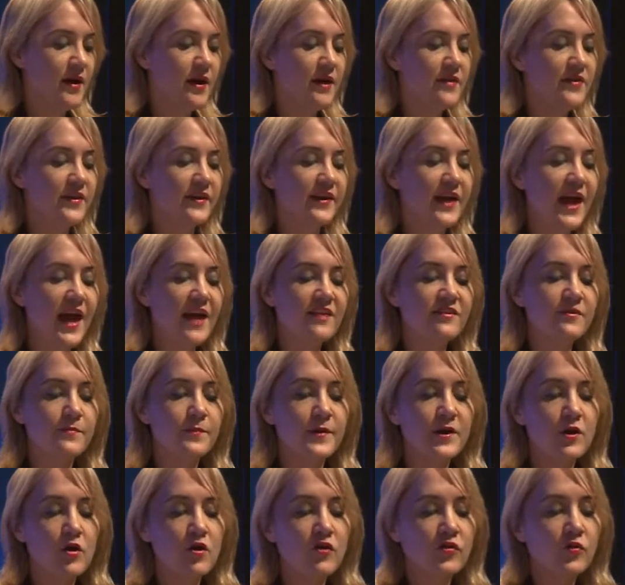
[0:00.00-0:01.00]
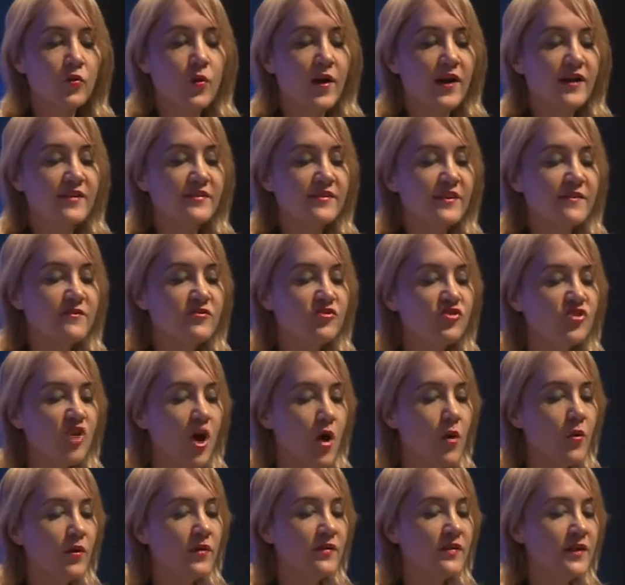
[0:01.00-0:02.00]
The Canterbury earthquakes have
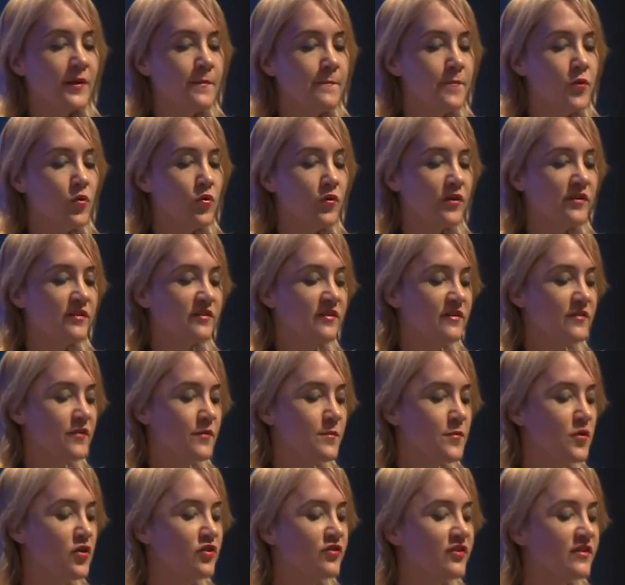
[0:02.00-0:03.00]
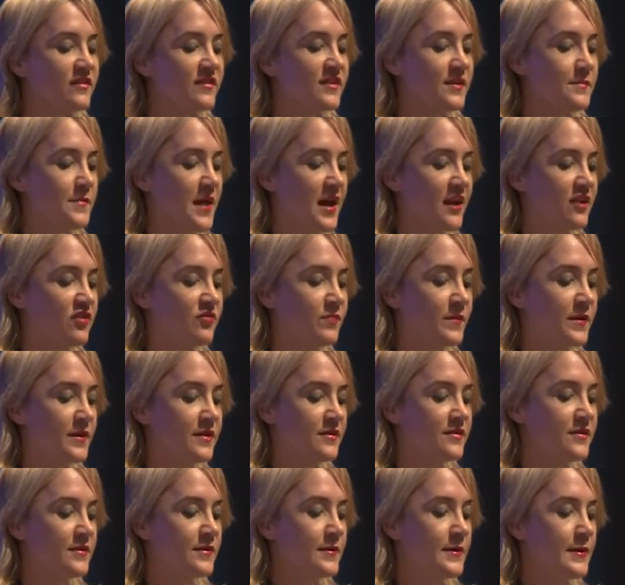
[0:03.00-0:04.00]
shown the importance of emergency
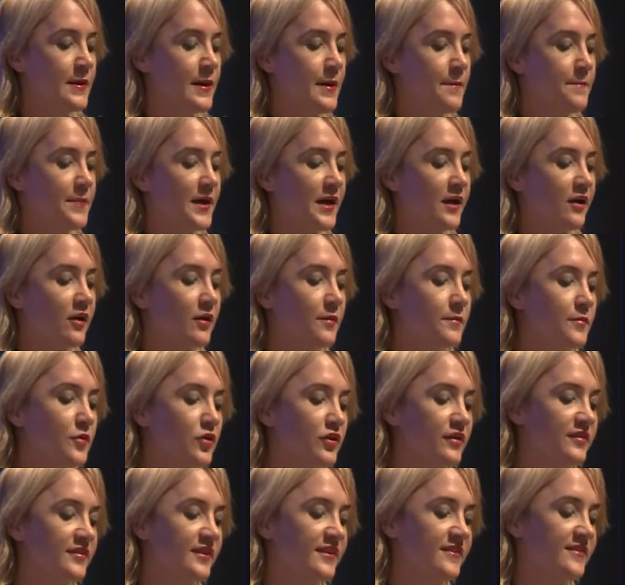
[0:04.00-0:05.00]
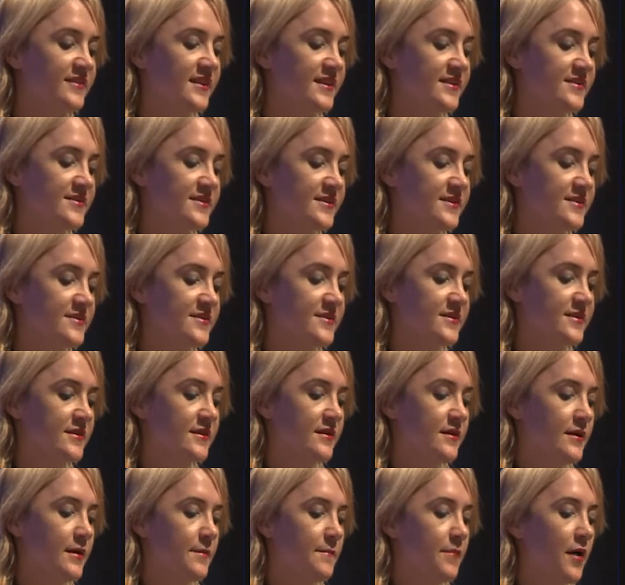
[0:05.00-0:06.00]
management being community-centred
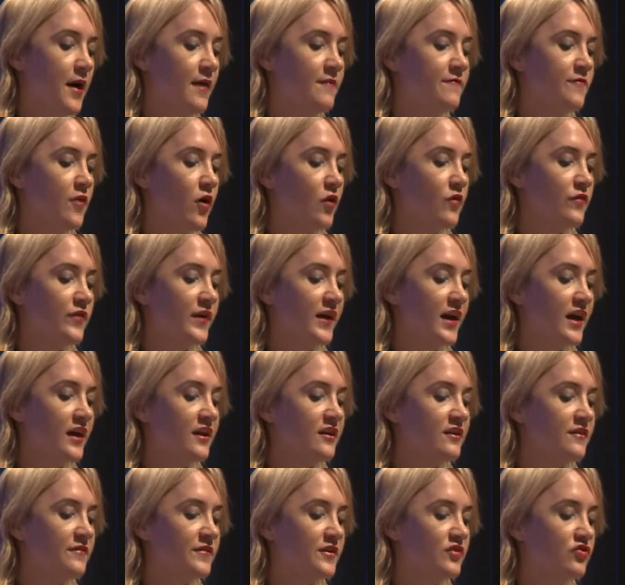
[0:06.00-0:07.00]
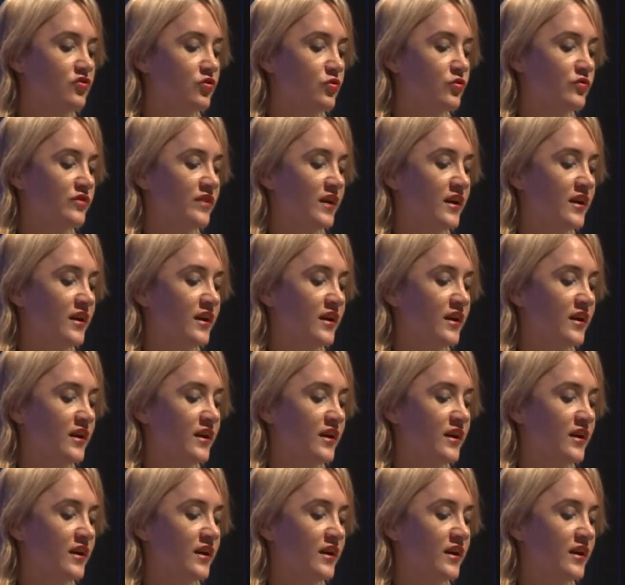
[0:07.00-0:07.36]
by involving individuals